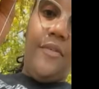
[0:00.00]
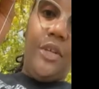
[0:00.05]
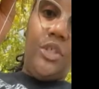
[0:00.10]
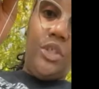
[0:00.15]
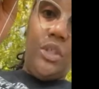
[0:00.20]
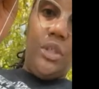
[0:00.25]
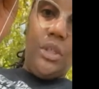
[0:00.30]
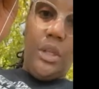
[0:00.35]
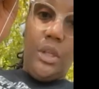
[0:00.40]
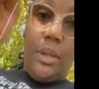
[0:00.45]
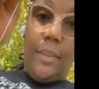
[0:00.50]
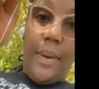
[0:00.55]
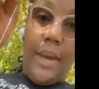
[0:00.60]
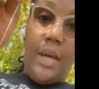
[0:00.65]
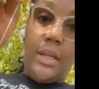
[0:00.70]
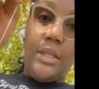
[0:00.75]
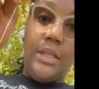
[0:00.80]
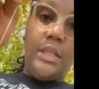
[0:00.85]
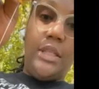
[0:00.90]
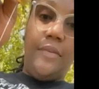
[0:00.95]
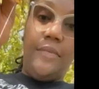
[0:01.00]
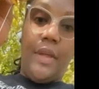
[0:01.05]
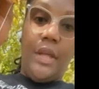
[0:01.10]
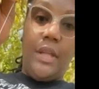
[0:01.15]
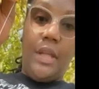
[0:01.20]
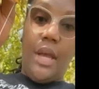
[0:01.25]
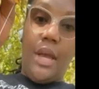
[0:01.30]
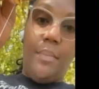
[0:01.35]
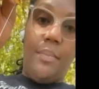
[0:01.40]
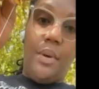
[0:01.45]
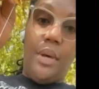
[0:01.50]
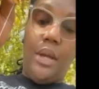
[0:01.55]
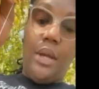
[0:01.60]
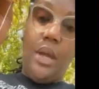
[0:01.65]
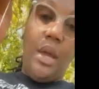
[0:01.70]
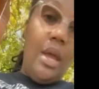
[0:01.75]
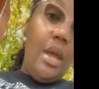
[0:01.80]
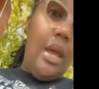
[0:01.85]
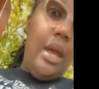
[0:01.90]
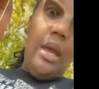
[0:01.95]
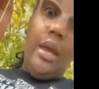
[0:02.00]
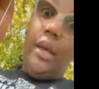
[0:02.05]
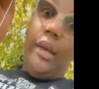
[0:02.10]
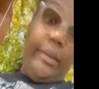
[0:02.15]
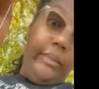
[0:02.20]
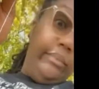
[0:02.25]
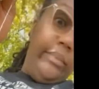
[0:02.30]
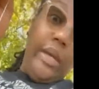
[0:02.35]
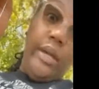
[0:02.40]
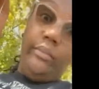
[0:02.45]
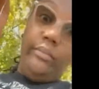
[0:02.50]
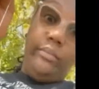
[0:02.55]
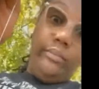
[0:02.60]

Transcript: fishing lily pads and stuff like that. But yeah,